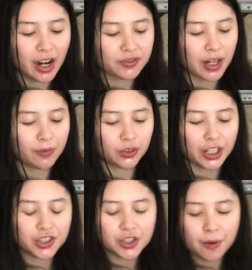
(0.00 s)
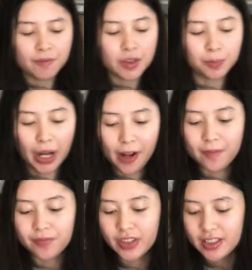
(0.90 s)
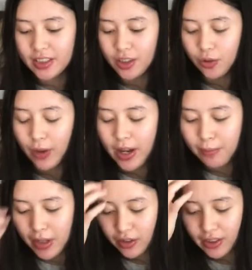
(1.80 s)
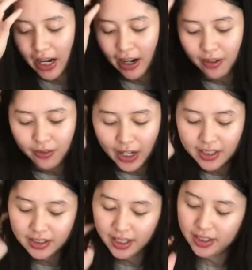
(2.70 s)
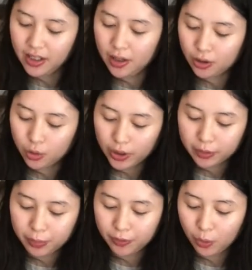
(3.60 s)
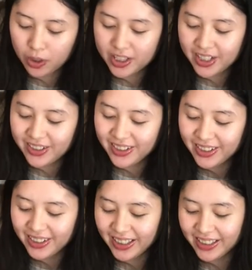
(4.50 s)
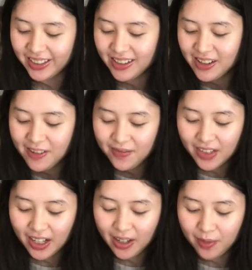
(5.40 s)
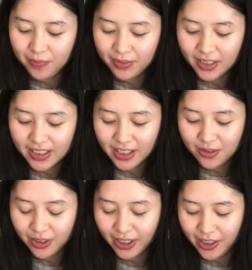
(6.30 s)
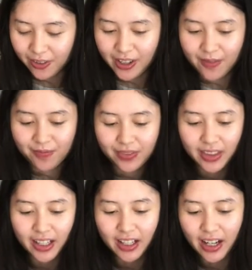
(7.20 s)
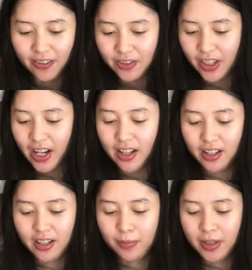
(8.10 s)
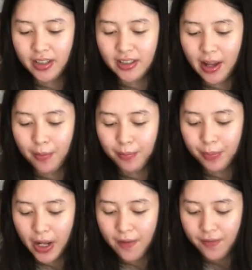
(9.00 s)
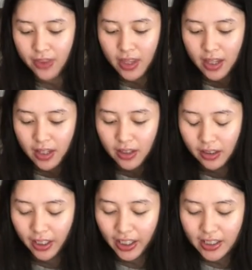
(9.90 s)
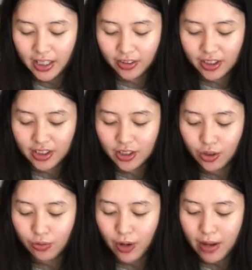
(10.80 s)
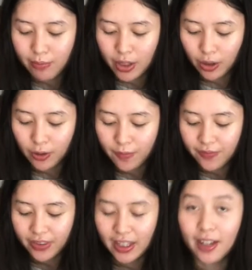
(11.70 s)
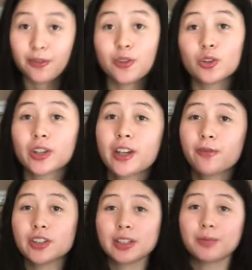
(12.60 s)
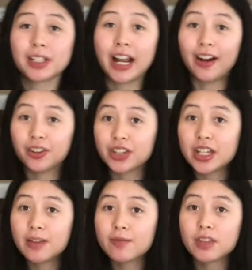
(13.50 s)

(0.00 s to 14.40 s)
have time for lunch, but this is a great meal to have as like a quick before dinner thing, because I was really hungry after that AP exam. But like I said, this is a great meal if you're looking for something healthy,